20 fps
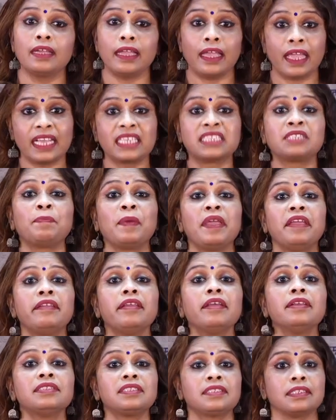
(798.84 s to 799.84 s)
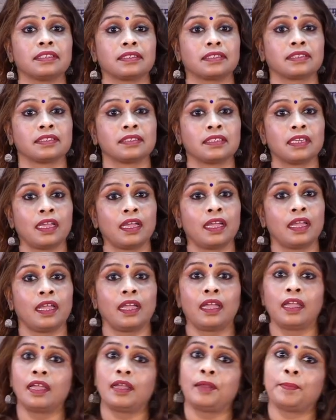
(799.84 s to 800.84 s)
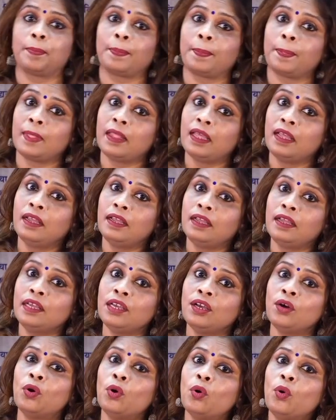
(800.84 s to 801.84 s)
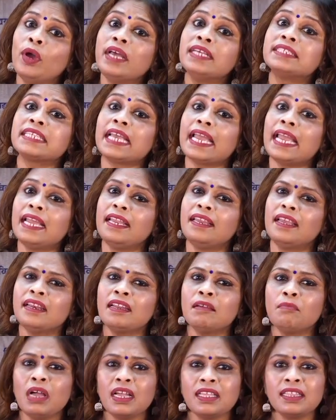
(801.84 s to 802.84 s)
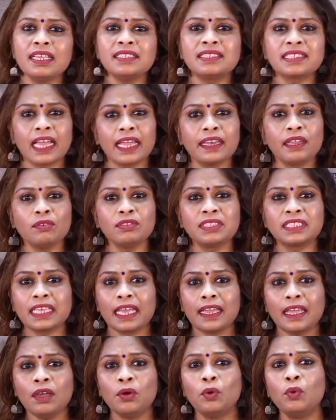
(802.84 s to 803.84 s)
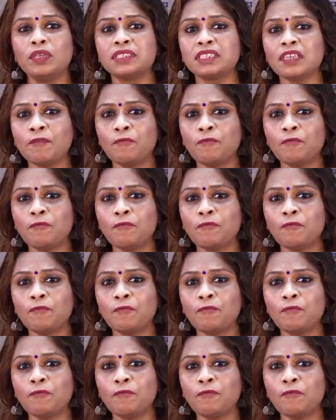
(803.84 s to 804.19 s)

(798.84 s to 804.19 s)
experience it. Who is alien among this, can you say? Who is a